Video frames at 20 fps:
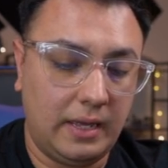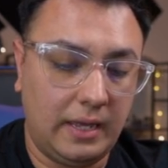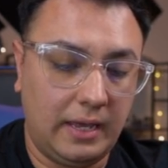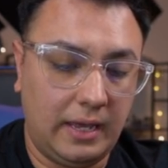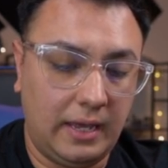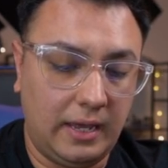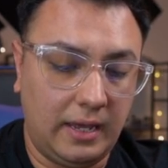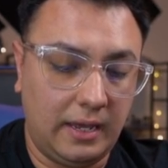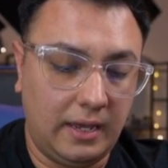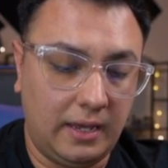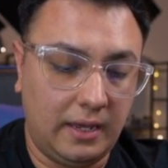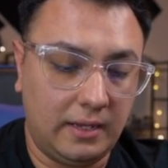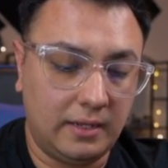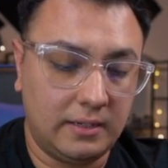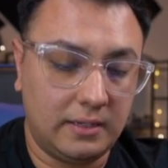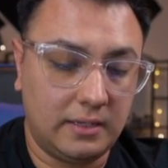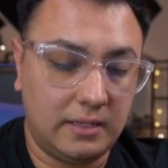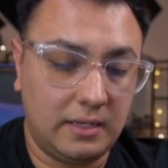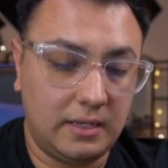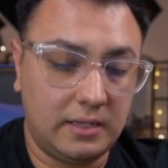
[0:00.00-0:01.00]

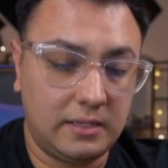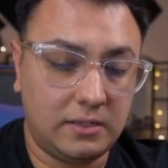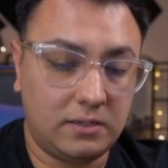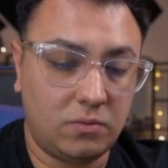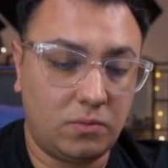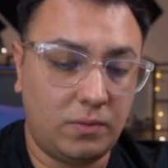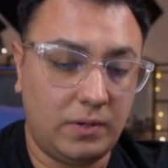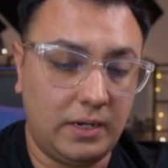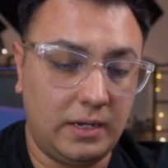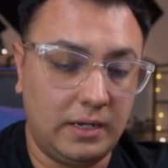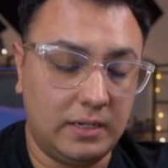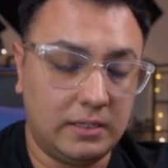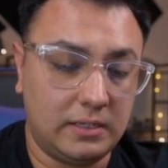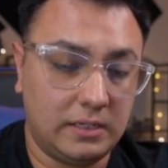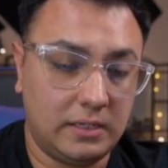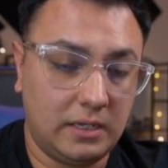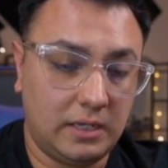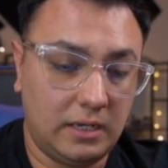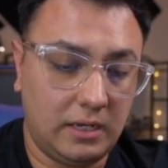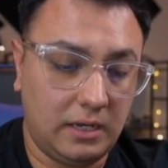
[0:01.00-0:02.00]
And this
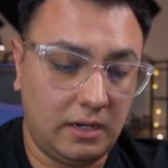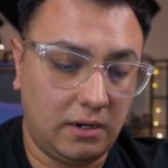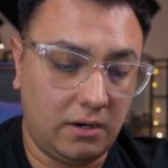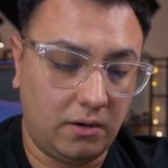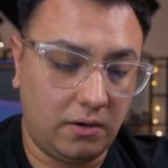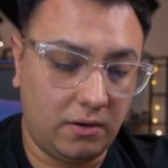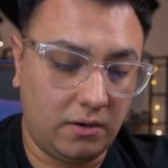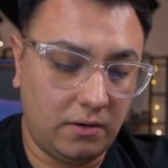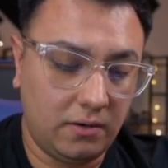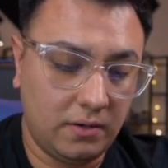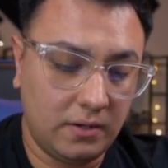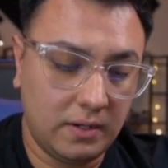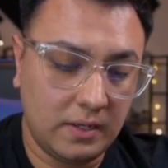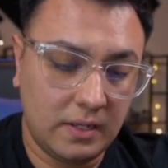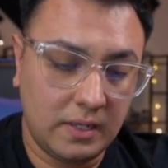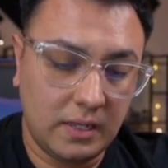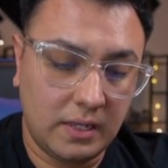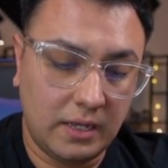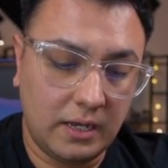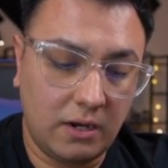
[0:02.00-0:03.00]
reads here,
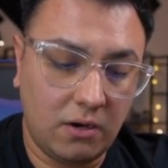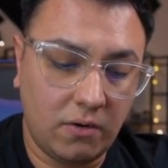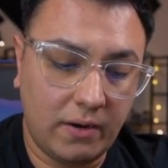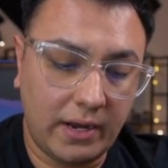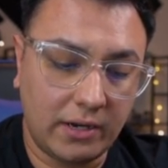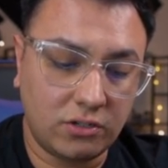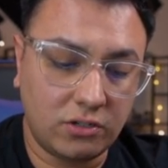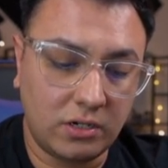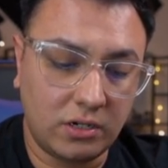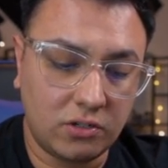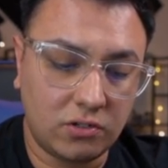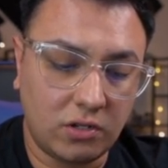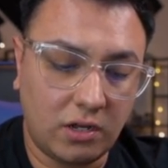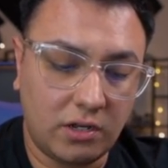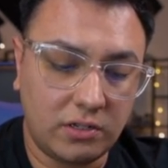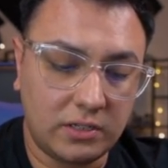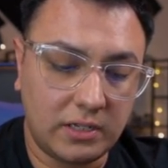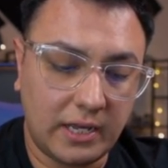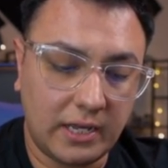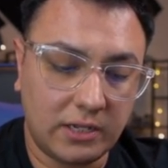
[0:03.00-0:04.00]
hero action, exhaust